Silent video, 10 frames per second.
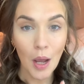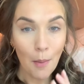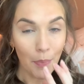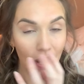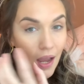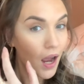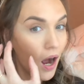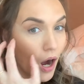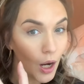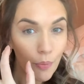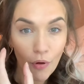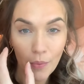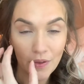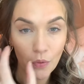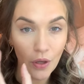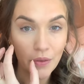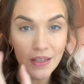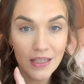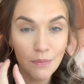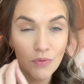But I promise, although this
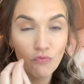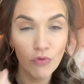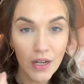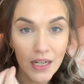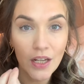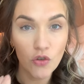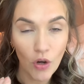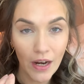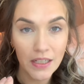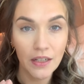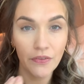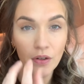seems really attractive